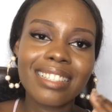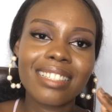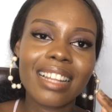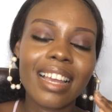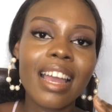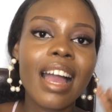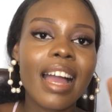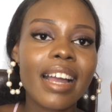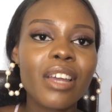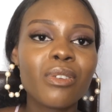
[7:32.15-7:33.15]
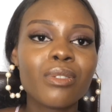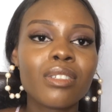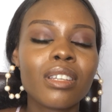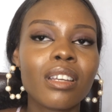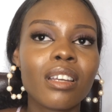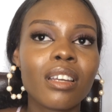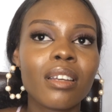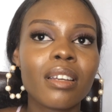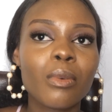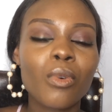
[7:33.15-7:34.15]
Like I can't use
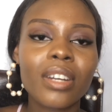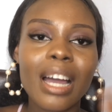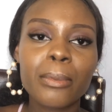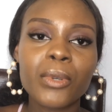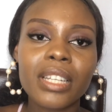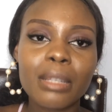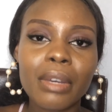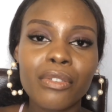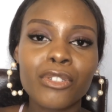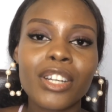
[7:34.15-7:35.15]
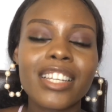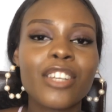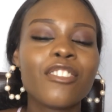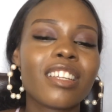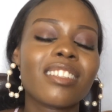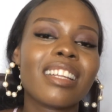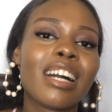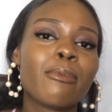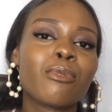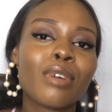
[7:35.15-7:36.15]
one app to edit my photo and then use another
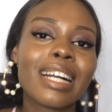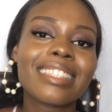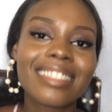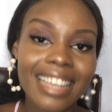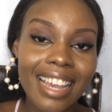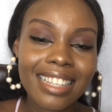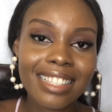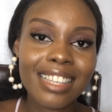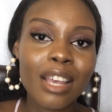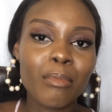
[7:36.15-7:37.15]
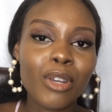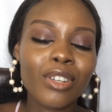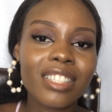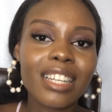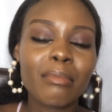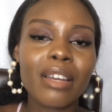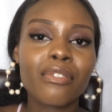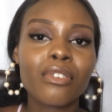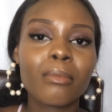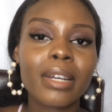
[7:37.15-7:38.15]
app to add text, because then my
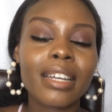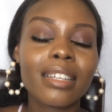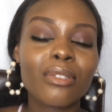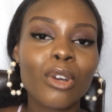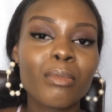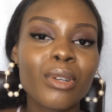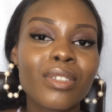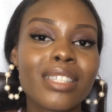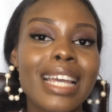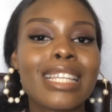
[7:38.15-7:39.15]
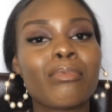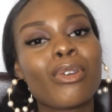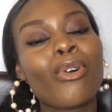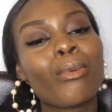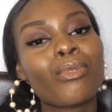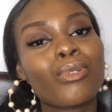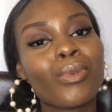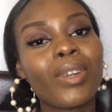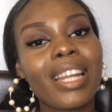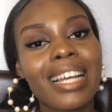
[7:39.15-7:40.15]
my thumbnail size becomes so
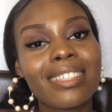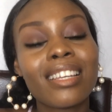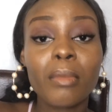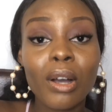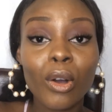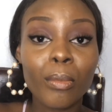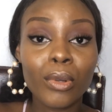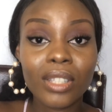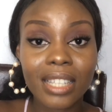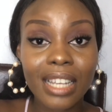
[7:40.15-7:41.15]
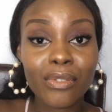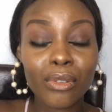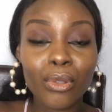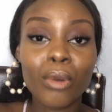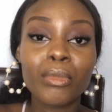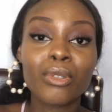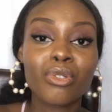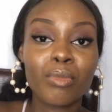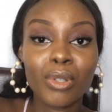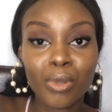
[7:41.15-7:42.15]
large. My upload size for thumbnail
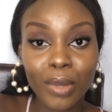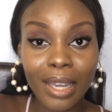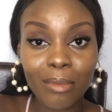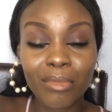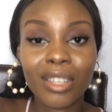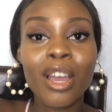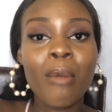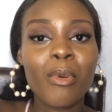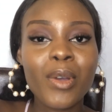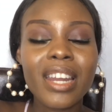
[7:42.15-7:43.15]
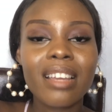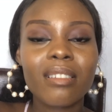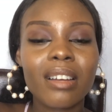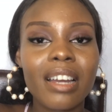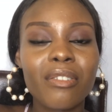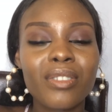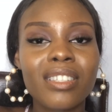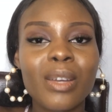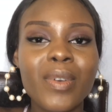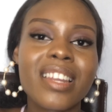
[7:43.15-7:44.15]
should be two M B, but when I I noticed
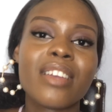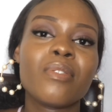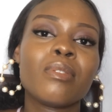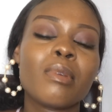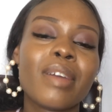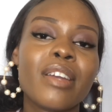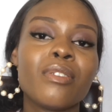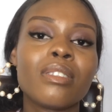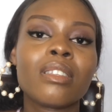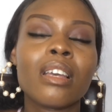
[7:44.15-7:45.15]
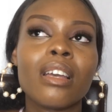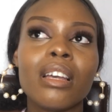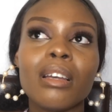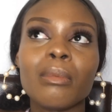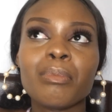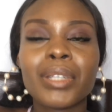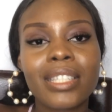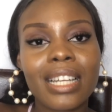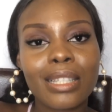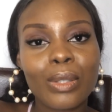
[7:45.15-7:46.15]
that when I use, maybe I use um
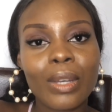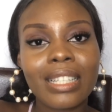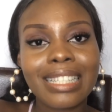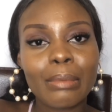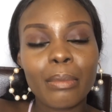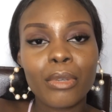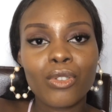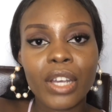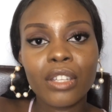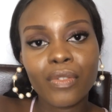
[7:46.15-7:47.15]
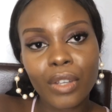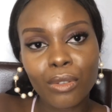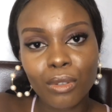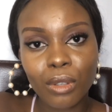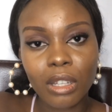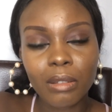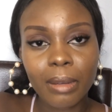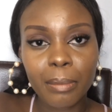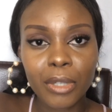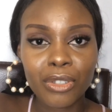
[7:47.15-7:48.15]
PicsArt to edit my picture, I use FaceTune to edit my
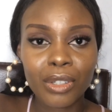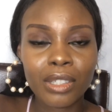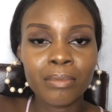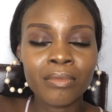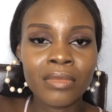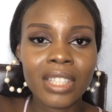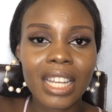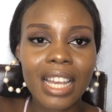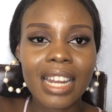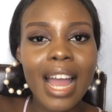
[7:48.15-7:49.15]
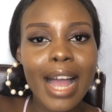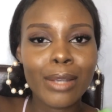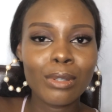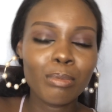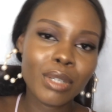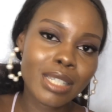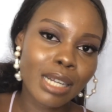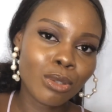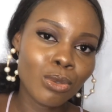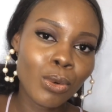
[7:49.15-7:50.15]
pictures, then I use
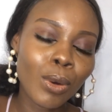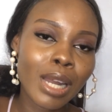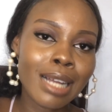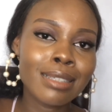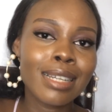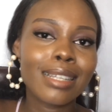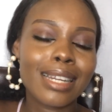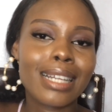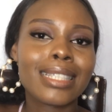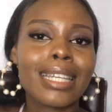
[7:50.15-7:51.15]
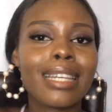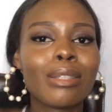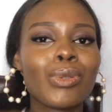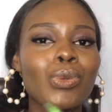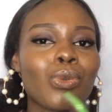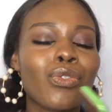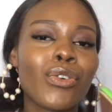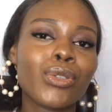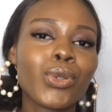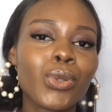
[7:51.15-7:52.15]
PicsArt to do collage, and I take it to
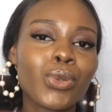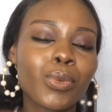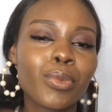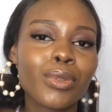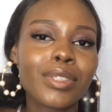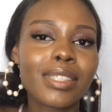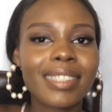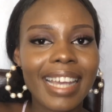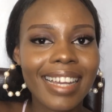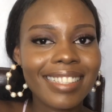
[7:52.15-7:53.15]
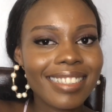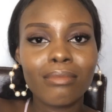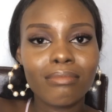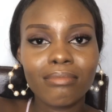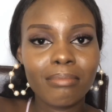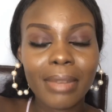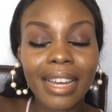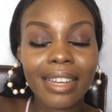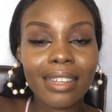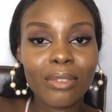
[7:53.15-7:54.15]
Phonto to put text.
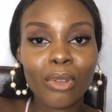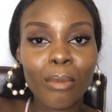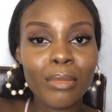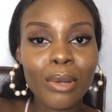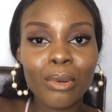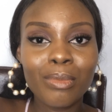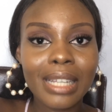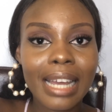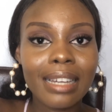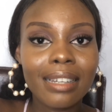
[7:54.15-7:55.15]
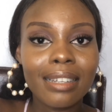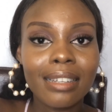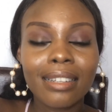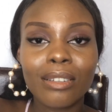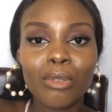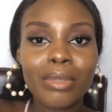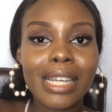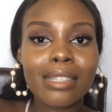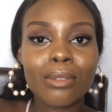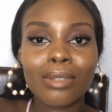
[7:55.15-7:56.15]
My thumbnail will be like will be
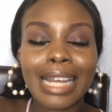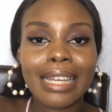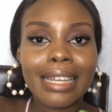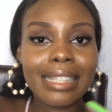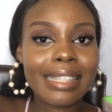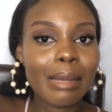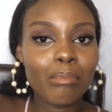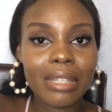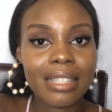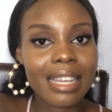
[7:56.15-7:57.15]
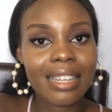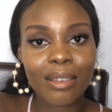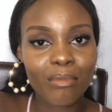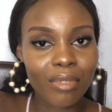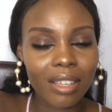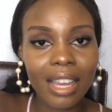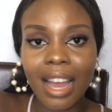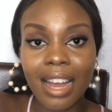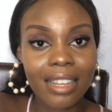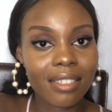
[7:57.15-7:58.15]
getting to like eight M B, ten M B,
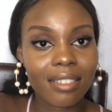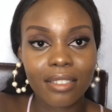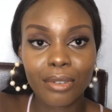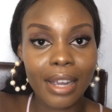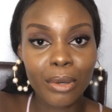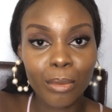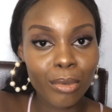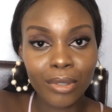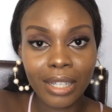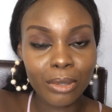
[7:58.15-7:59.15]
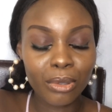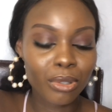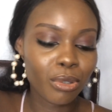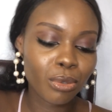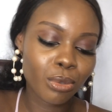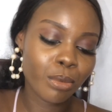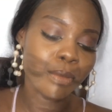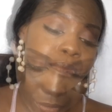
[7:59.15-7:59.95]
and you can't upload that on YouTube.